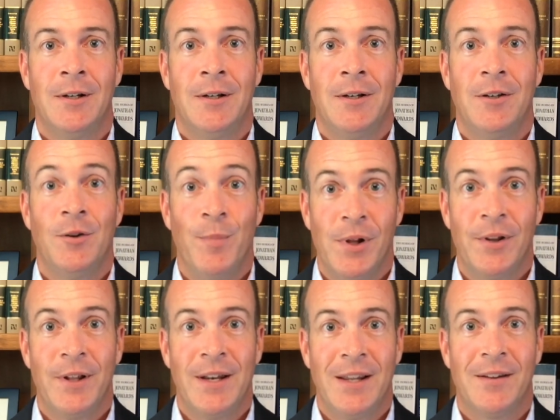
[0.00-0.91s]

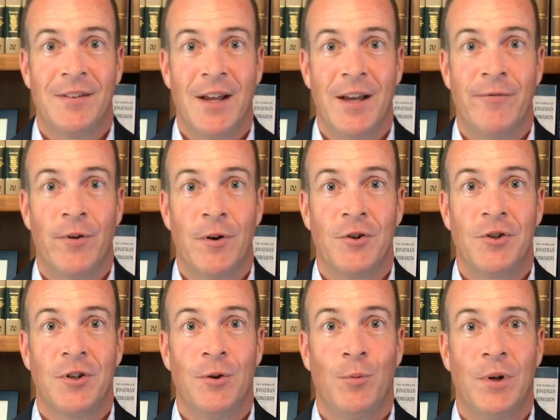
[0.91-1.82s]
Humility is that
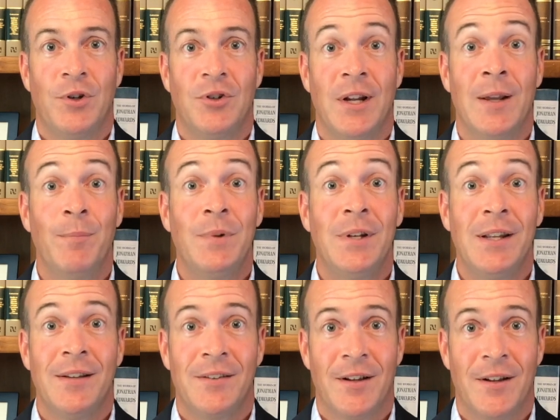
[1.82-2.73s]
virtue which
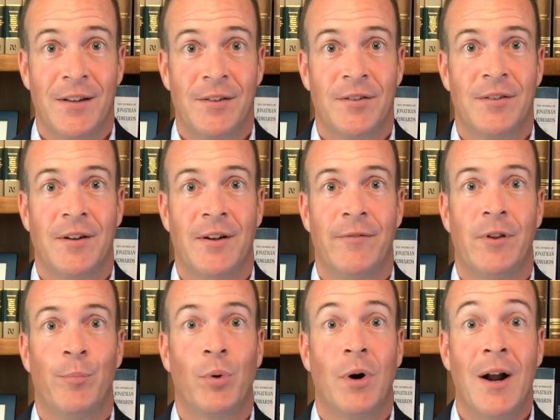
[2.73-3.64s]
empties us of the
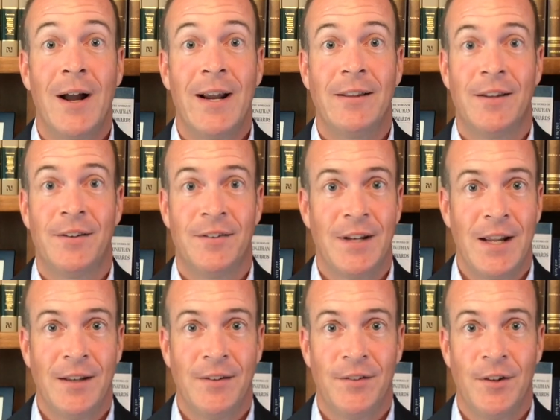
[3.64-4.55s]
pride that
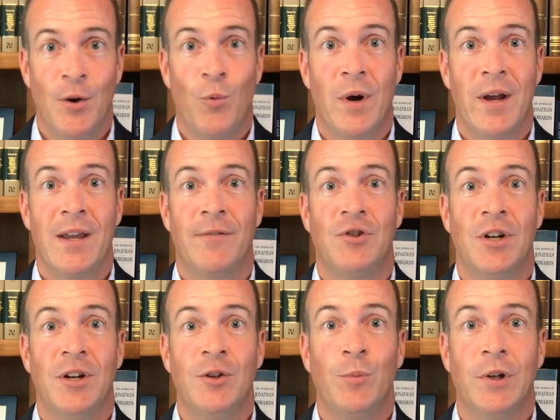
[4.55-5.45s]
stands in the way of
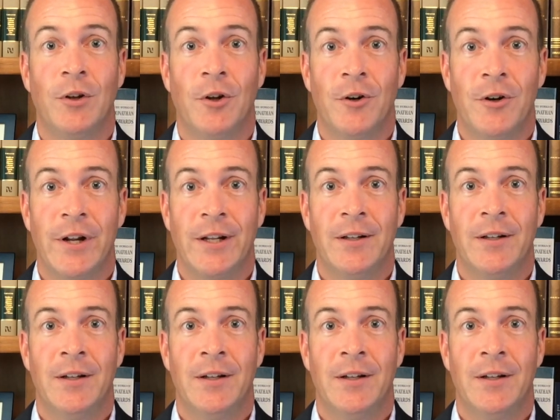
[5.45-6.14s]
genuine learning.